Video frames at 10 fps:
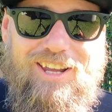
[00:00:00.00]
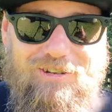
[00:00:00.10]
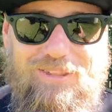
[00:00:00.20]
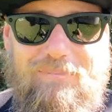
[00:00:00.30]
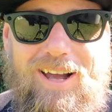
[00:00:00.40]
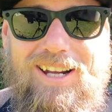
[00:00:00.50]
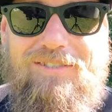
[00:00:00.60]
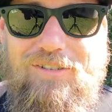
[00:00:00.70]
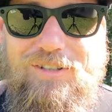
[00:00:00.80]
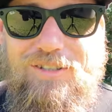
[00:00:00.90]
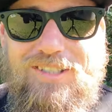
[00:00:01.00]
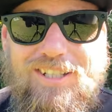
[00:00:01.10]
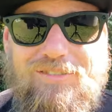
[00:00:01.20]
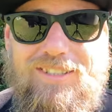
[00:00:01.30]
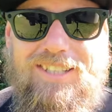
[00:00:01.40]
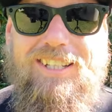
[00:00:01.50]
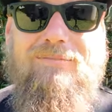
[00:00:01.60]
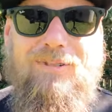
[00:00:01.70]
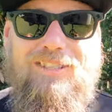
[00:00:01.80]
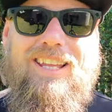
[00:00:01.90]
Are you in the market for a new selfie stick?
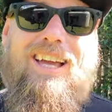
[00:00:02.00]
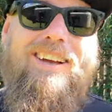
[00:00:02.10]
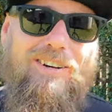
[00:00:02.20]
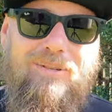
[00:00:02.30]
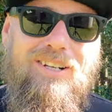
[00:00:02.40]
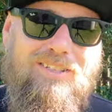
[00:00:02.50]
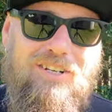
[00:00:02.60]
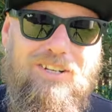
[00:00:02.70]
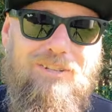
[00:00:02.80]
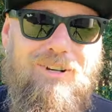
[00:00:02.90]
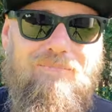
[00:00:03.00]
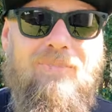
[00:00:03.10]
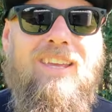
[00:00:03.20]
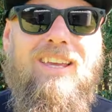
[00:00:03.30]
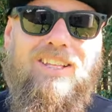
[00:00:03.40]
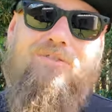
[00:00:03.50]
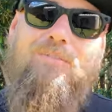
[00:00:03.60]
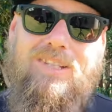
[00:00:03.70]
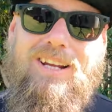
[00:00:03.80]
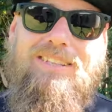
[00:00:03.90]
Well, today I'm going to show you one. It's
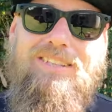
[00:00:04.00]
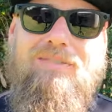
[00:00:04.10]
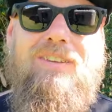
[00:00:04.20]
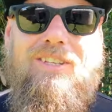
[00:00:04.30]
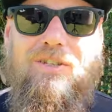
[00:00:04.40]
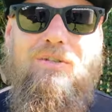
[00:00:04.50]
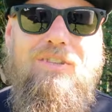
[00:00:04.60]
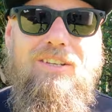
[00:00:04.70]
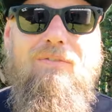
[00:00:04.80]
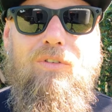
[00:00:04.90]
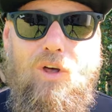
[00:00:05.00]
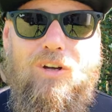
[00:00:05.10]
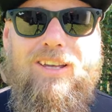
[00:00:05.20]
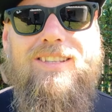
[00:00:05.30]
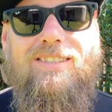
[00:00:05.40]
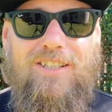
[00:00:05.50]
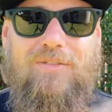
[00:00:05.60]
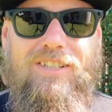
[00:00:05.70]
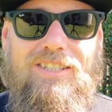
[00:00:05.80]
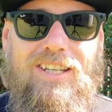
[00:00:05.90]
from TELESIN. It's called the Vlog
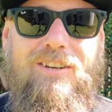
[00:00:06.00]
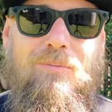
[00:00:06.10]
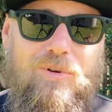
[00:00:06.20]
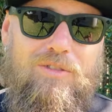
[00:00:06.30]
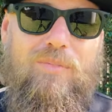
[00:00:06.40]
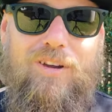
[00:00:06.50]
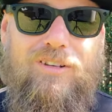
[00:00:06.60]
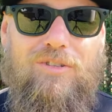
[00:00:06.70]
Selfie Stick with Remote